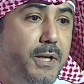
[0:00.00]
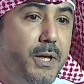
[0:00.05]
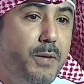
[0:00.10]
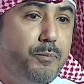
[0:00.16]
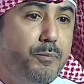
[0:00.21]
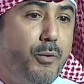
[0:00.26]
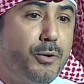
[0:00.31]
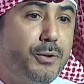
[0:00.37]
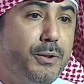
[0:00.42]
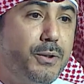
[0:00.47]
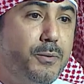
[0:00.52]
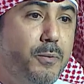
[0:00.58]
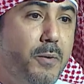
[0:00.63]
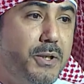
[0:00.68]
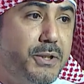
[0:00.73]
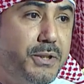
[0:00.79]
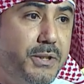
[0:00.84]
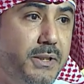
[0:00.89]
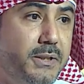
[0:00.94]
question in
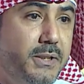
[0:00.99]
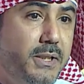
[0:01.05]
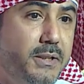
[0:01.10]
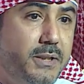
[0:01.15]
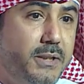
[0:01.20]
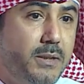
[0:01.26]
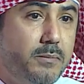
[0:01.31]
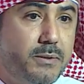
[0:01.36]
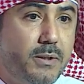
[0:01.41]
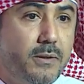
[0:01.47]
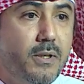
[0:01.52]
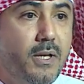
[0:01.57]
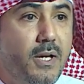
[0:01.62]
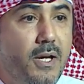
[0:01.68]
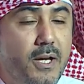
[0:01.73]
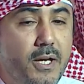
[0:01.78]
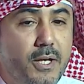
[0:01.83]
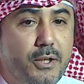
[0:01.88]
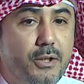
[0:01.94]
terms of,
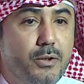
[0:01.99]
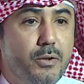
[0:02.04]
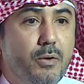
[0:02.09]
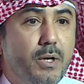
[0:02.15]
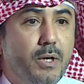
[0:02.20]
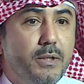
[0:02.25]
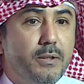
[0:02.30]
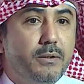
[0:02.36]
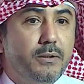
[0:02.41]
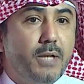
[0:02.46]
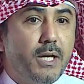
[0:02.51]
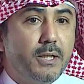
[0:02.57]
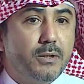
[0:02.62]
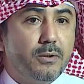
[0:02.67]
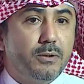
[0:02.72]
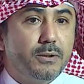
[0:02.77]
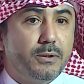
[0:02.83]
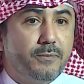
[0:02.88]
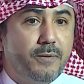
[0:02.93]
in diagnosis of
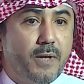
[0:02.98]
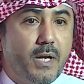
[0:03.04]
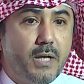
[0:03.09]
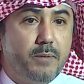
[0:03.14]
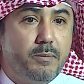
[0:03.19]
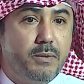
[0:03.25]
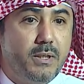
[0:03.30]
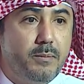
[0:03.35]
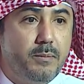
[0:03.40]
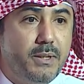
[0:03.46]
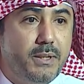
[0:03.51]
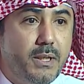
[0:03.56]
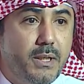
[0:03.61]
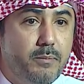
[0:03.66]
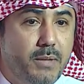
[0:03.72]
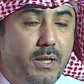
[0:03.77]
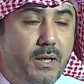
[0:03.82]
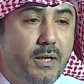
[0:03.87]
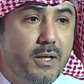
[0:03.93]
hyperlipidemia,
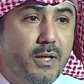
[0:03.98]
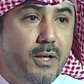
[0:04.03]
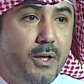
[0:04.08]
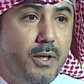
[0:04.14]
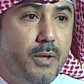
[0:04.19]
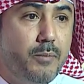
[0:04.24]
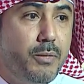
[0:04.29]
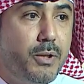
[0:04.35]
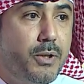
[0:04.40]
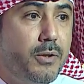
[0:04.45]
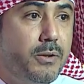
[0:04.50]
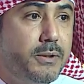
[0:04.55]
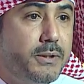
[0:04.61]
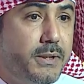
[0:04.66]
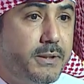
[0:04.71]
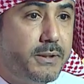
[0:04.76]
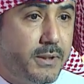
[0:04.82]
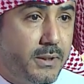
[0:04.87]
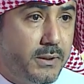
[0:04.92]
because it turns
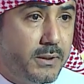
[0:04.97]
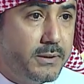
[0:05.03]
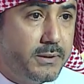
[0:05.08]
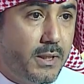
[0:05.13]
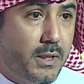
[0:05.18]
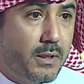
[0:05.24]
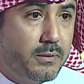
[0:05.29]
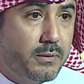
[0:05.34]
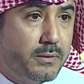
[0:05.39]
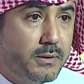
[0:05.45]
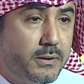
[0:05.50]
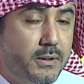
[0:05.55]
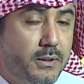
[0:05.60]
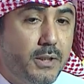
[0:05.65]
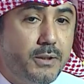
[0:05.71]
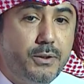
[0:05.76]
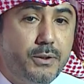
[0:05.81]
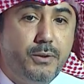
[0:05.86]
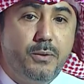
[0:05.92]
out that you actually
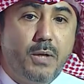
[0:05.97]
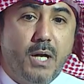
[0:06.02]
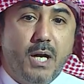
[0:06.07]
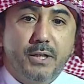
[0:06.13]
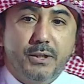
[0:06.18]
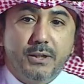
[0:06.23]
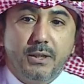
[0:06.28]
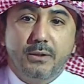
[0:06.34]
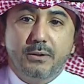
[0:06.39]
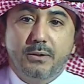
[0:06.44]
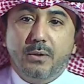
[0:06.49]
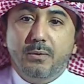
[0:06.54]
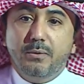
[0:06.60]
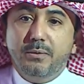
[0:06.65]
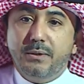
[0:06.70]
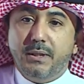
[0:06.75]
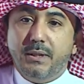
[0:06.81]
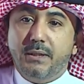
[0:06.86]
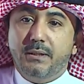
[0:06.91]
don't need
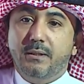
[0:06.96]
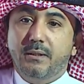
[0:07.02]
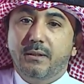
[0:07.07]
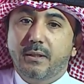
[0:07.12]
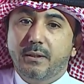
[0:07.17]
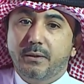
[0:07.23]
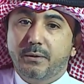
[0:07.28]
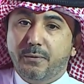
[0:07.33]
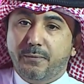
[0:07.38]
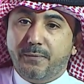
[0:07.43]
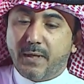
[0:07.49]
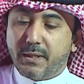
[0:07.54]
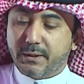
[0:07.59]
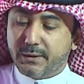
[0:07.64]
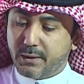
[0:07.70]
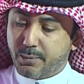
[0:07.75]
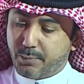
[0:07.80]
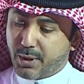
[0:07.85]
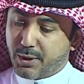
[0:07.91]
to fast the patient.
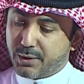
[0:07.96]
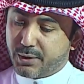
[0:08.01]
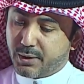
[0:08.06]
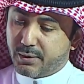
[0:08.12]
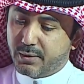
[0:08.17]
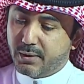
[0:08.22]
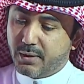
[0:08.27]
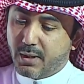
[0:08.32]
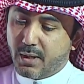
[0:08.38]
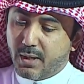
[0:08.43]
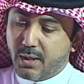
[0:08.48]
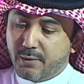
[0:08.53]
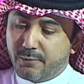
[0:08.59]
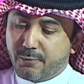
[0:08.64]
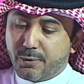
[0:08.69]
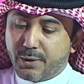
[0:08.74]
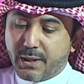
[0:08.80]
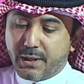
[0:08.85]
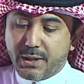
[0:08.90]
For initial
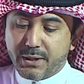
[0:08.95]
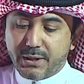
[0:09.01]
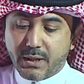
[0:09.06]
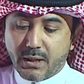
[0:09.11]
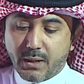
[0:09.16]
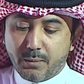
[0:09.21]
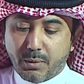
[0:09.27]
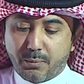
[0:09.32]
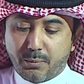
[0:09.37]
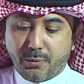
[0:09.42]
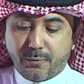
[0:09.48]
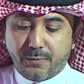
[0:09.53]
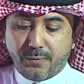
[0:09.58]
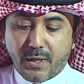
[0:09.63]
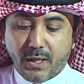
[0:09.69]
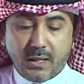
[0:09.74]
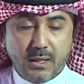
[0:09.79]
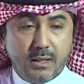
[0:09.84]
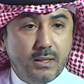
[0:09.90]
liver profile,
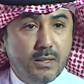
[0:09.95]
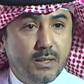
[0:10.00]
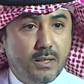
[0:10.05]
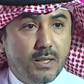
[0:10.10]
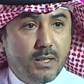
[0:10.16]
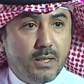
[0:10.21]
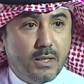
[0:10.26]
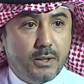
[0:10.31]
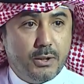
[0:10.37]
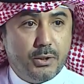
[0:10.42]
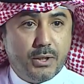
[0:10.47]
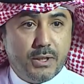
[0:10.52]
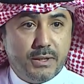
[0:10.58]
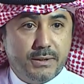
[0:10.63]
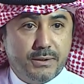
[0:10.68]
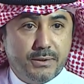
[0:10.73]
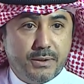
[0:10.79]
you can screen with a